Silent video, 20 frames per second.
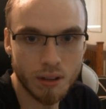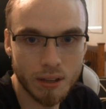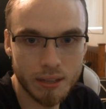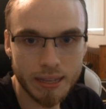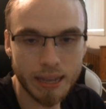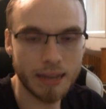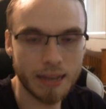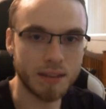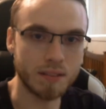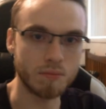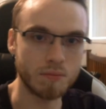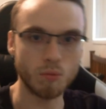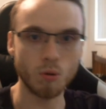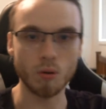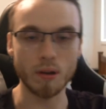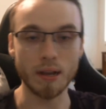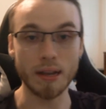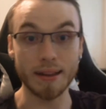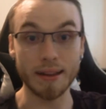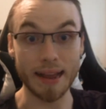Yeah. Well,
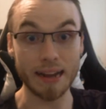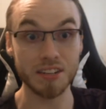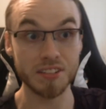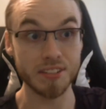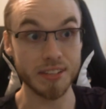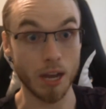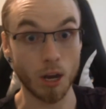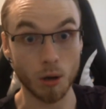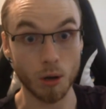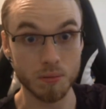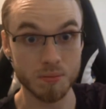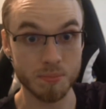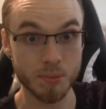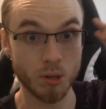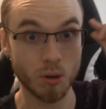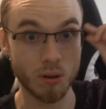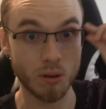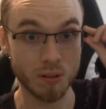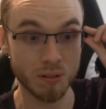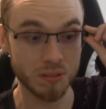it actually helps
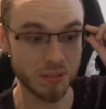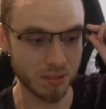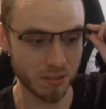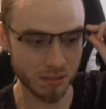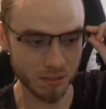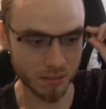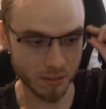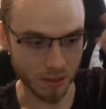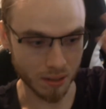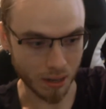because,